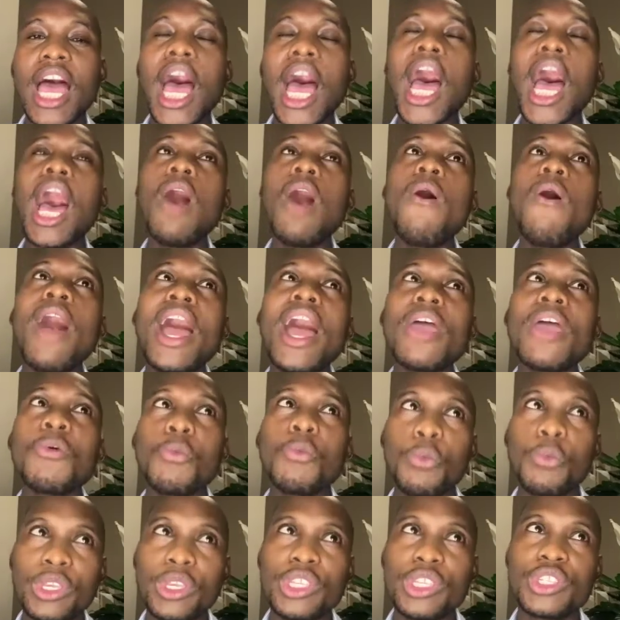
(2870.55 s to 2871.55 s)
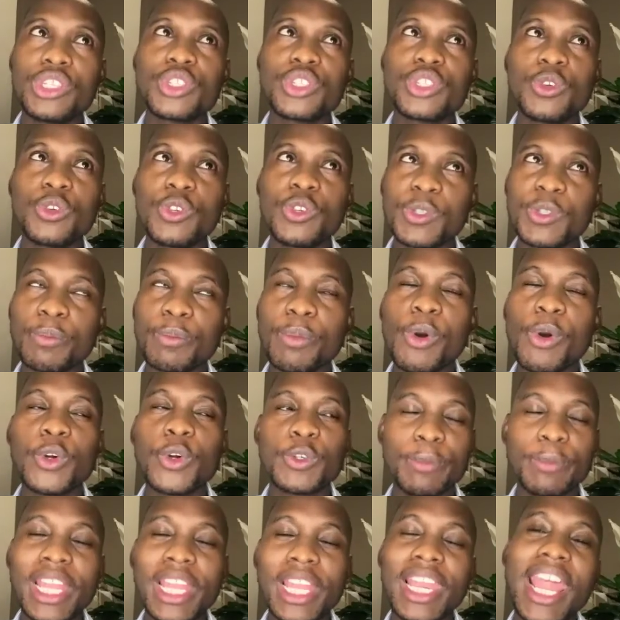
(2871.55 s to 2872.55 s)
How I wish you spoke
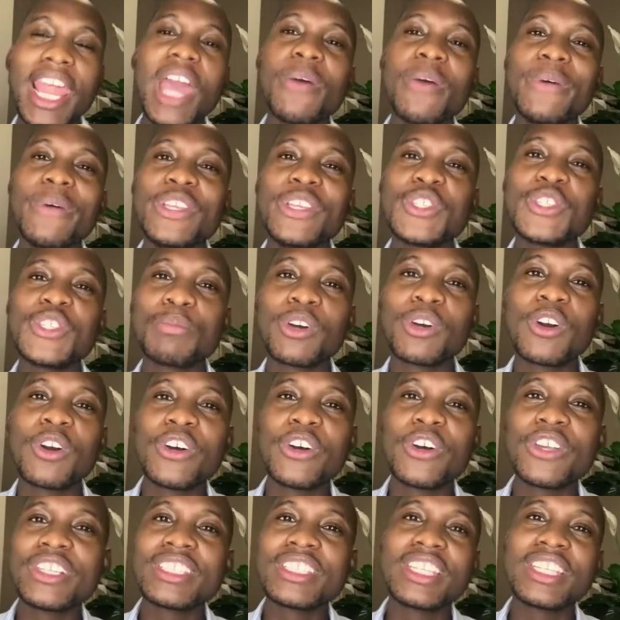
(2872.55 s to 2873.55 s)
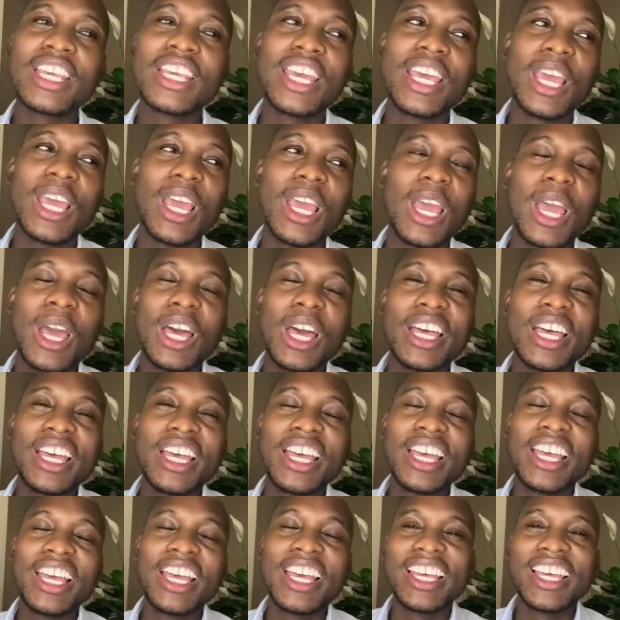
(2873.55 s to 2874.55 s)
my language, because
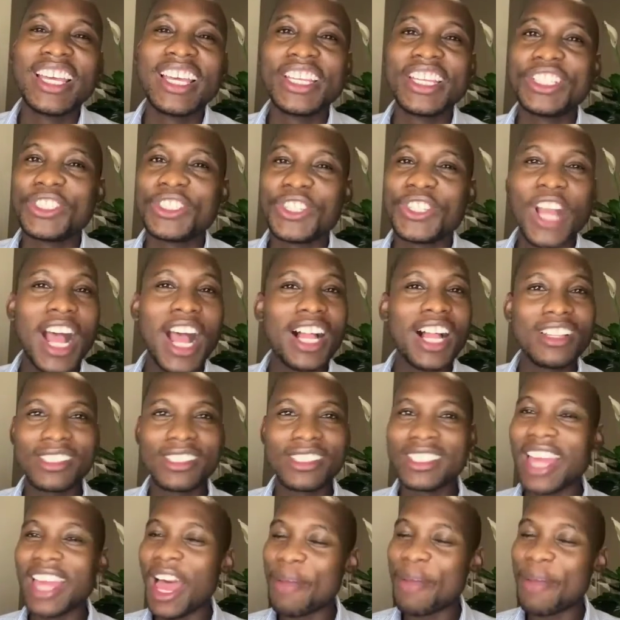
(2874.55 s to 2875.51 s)
Charles